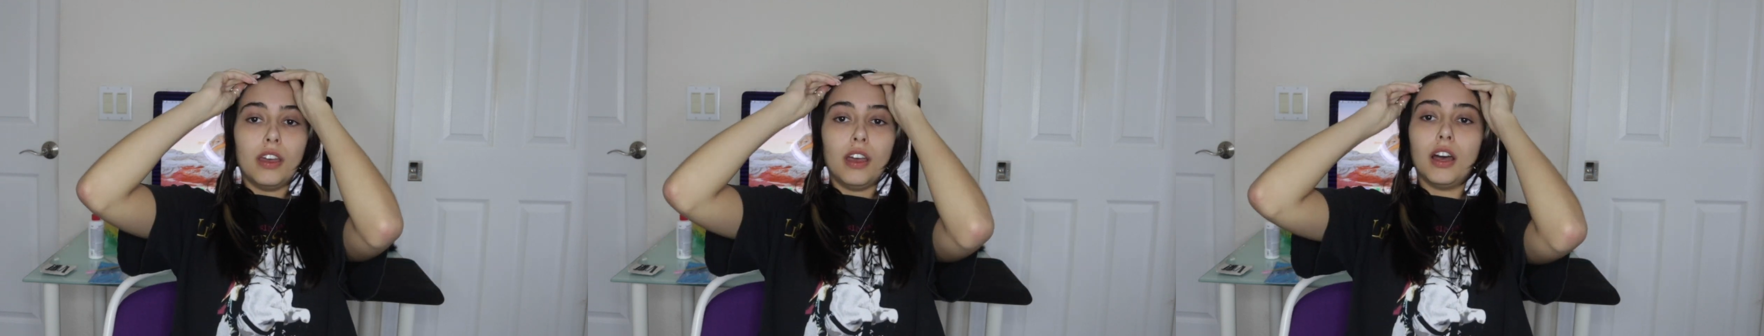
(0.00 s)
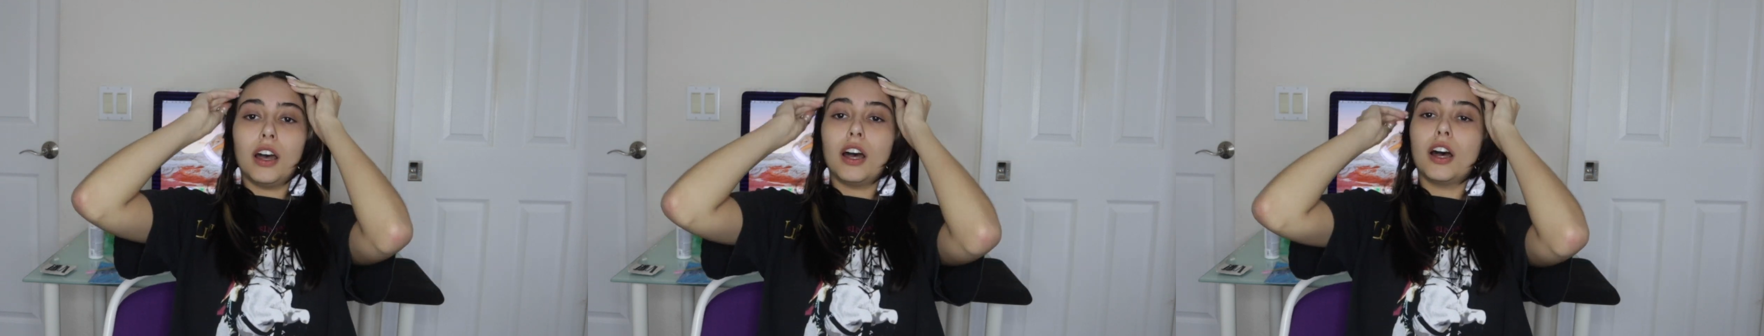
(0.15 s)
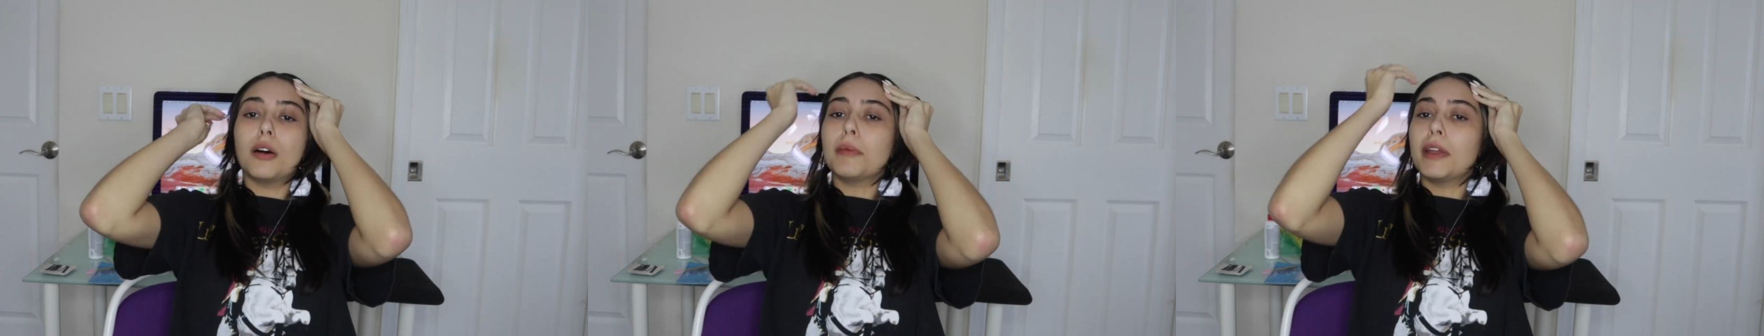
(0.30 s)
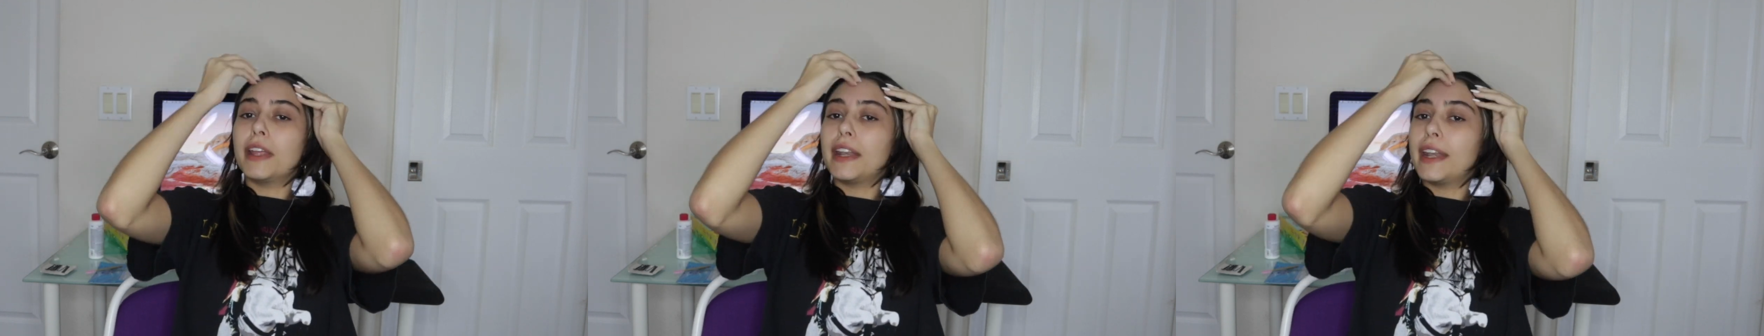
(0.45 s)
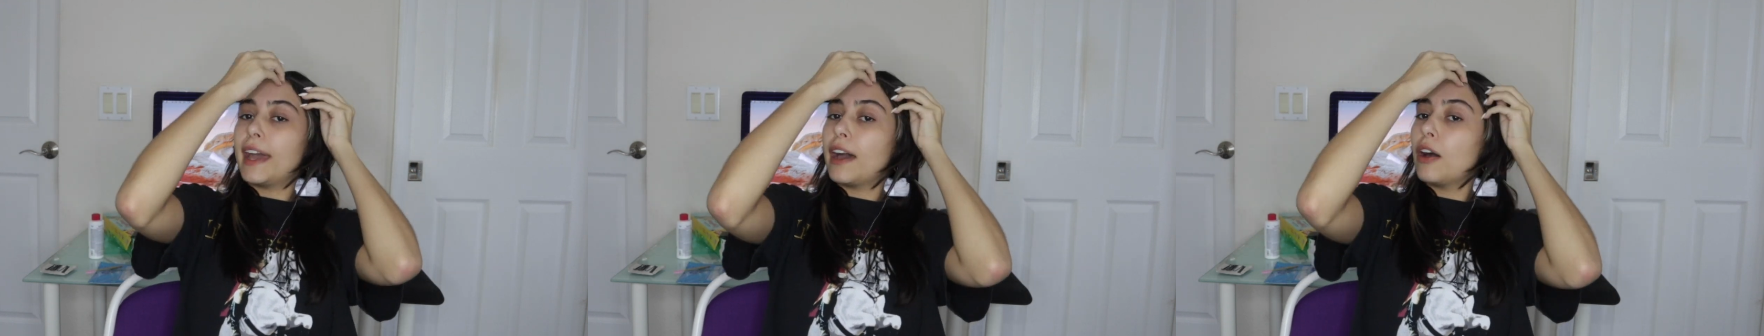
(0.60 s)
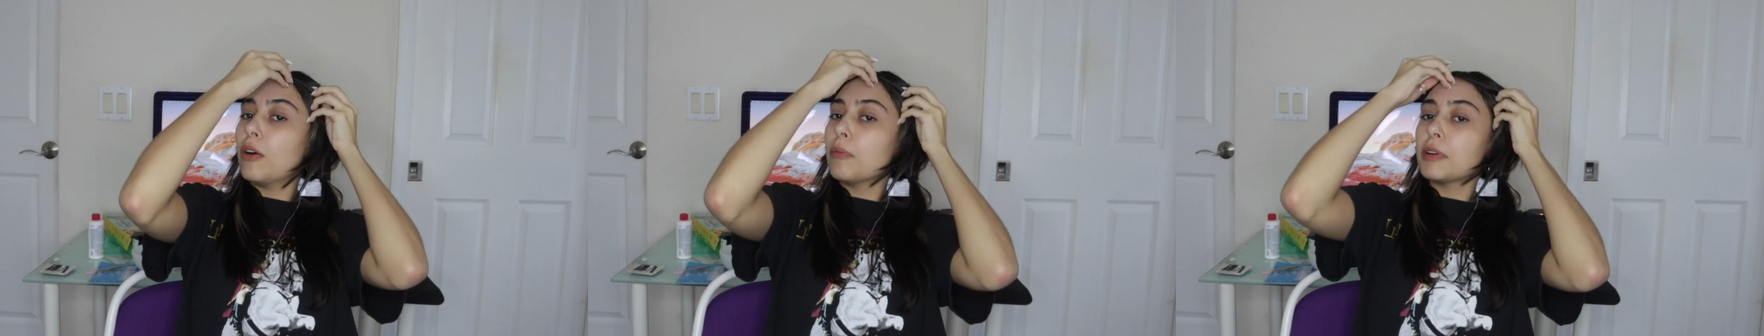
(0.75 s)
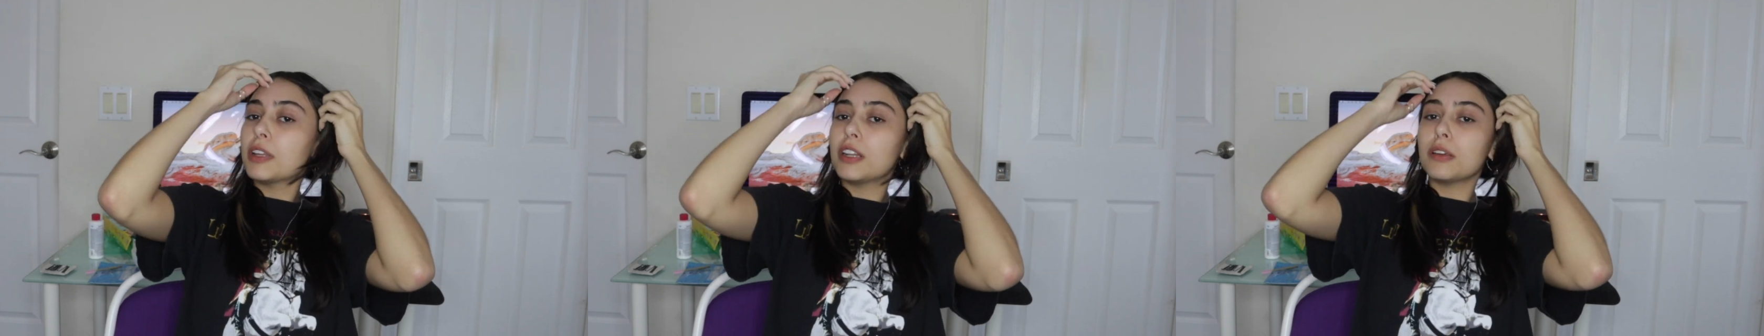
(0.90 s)
um, and
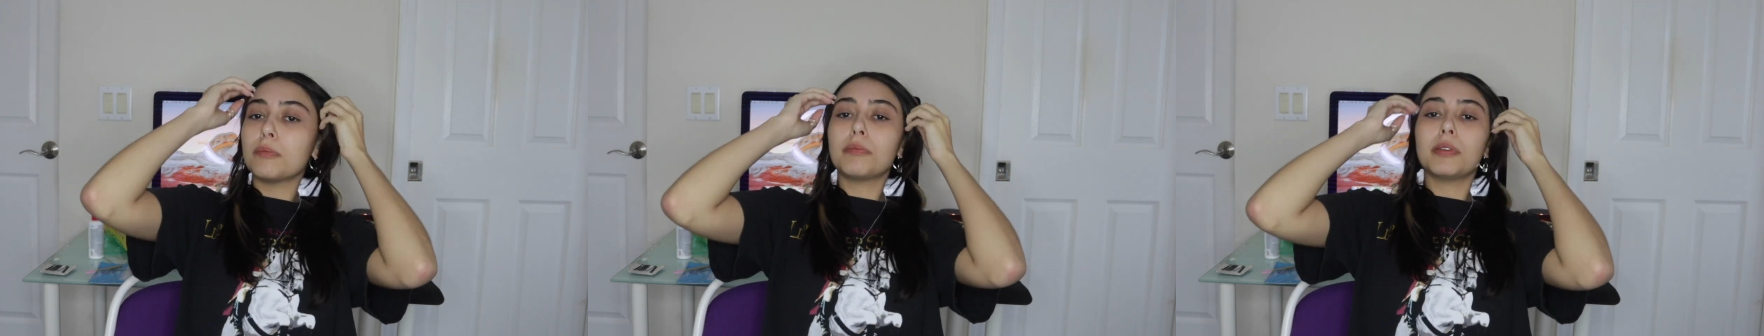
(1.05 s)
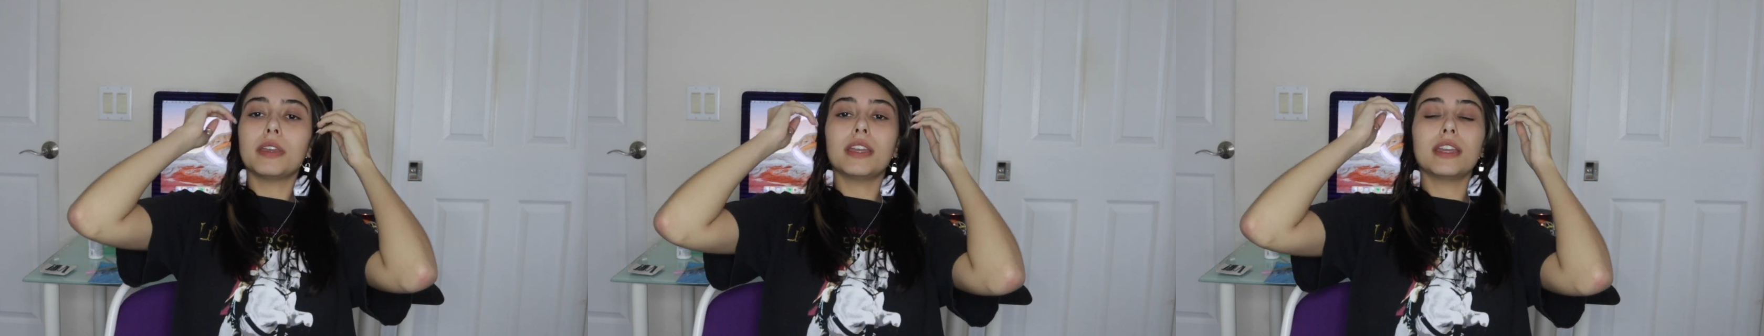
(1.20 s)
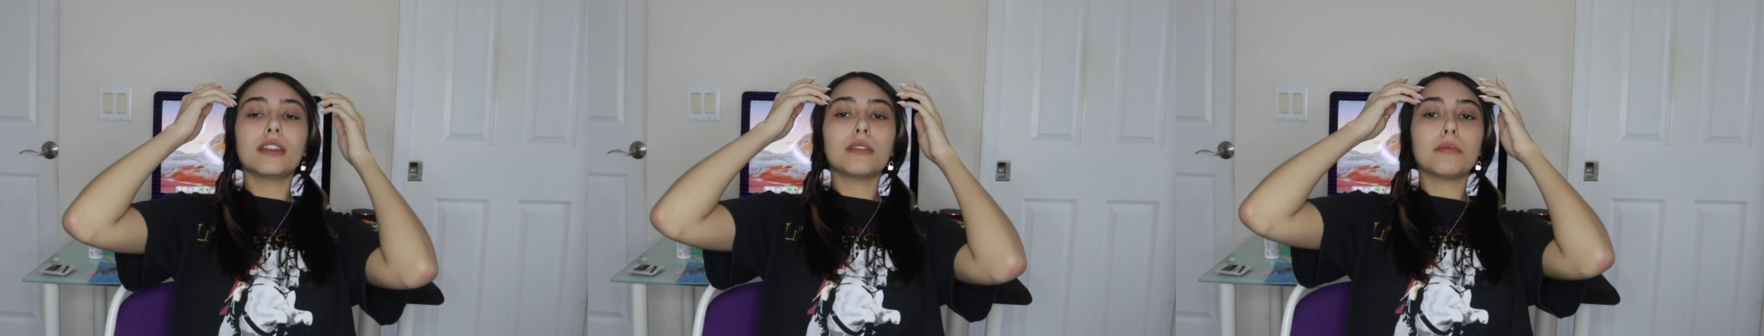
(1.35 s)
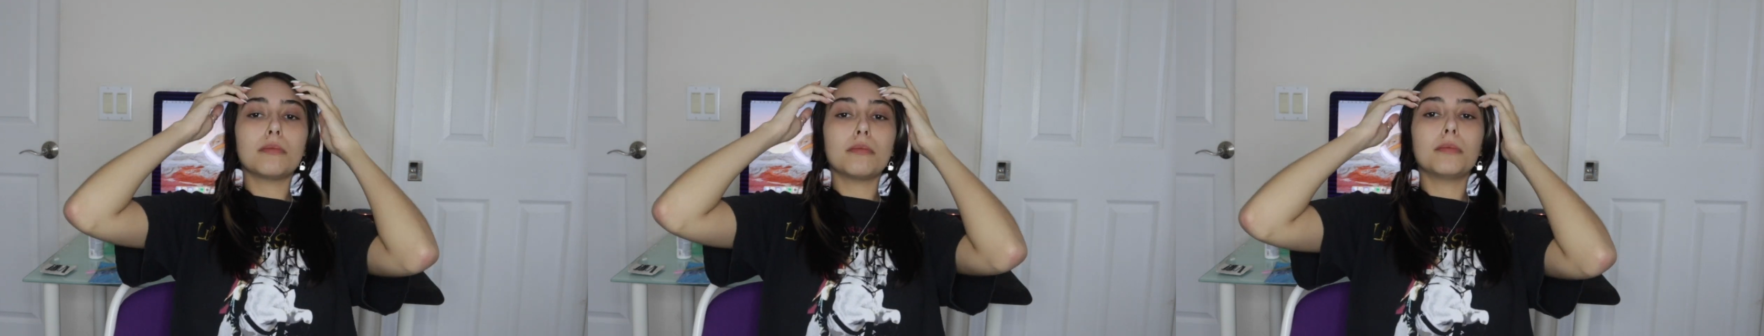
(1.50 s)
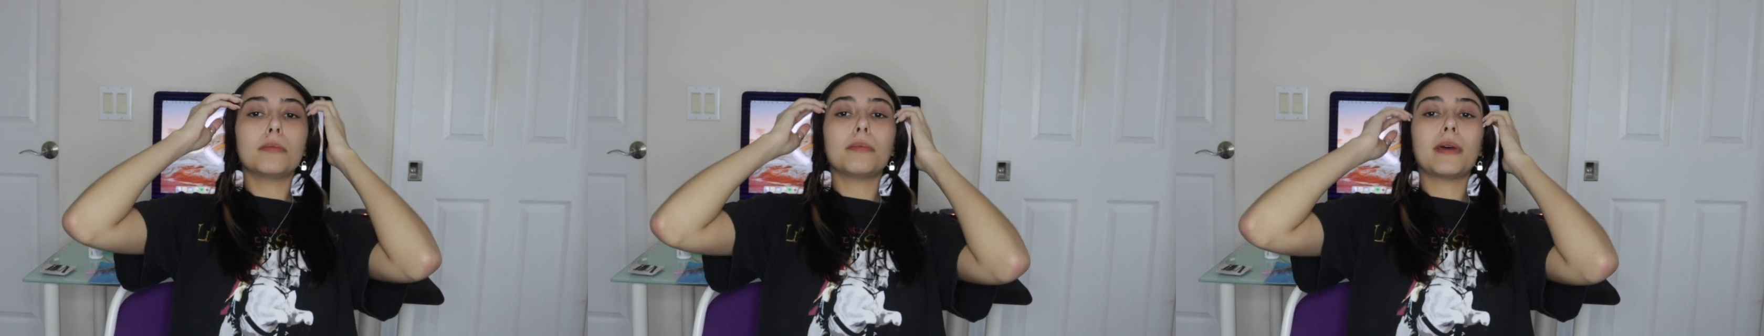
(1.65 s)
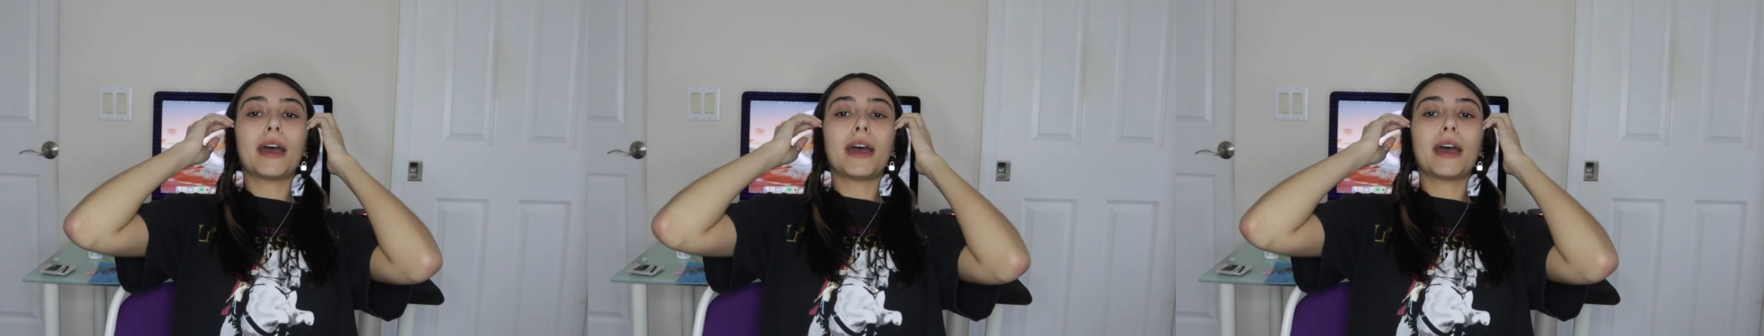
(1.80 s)
now I'm gonna pin